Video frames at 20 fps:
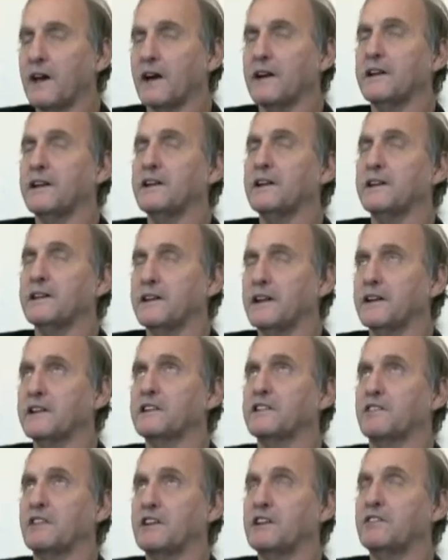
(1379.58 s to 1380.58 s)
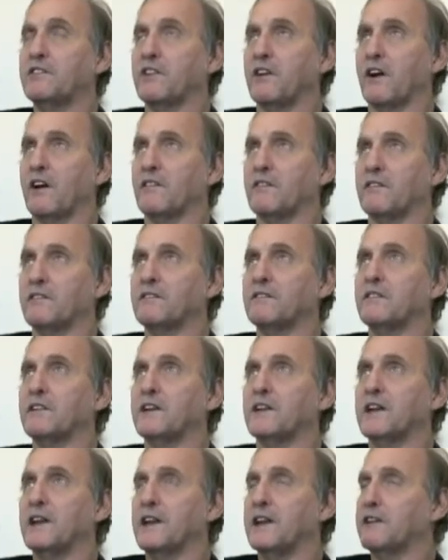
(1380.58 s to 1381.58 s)
Yeah, he had a speech problem
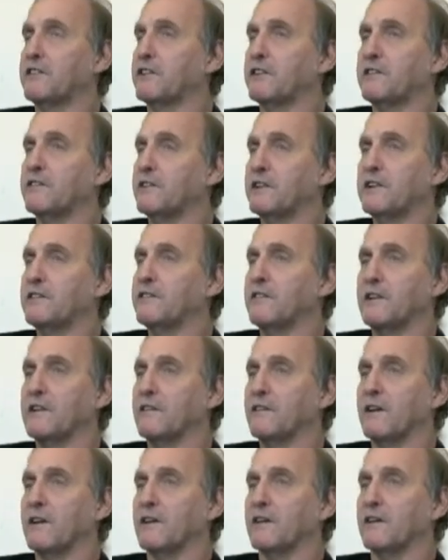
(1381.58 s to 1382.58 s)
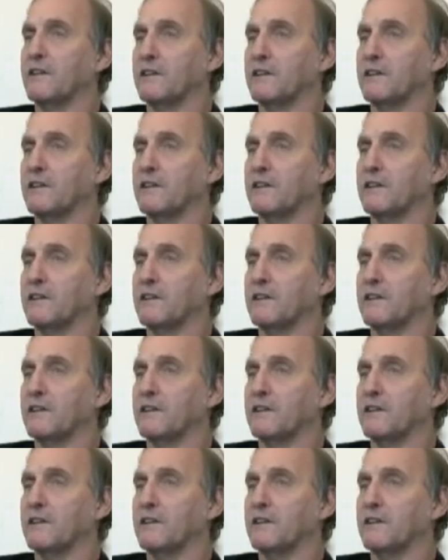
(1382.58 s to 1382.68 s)
and he couldn't read very well.